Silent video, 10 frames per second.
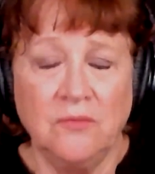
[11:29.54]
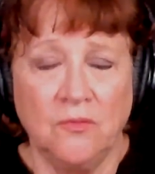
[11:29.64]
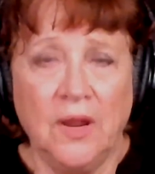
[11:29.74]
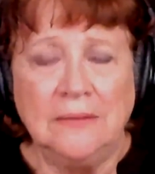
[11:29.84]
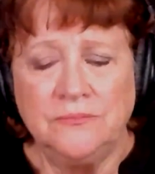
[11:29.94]

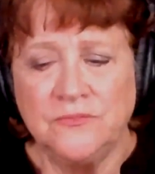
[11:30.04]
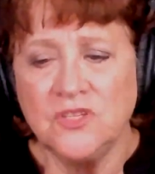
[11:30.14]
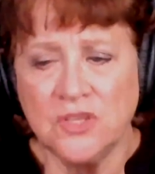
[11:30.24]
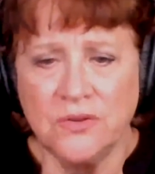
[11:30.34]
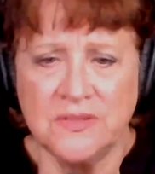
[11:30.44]
Right.
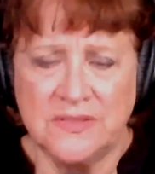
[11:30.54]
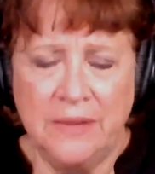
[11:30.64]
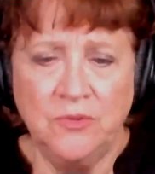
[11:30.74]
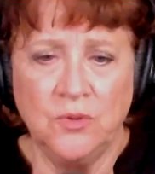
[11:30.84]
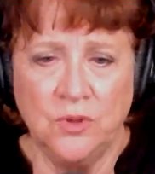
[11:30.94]
Just go to
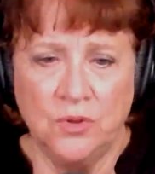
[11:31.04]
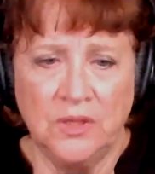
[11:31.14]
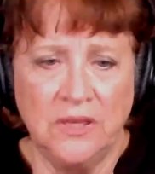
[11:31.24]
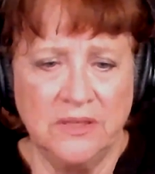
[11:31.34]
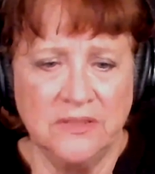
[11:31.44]
Samuel
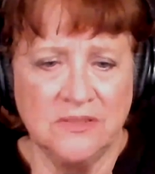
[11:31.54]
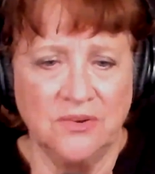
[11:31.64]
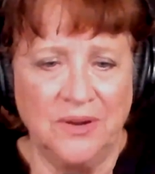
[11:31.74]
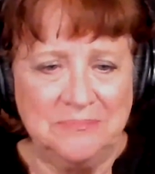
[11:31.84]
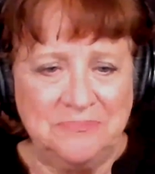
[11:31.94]
Hurley on
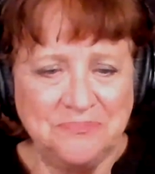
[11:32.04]
Instagram.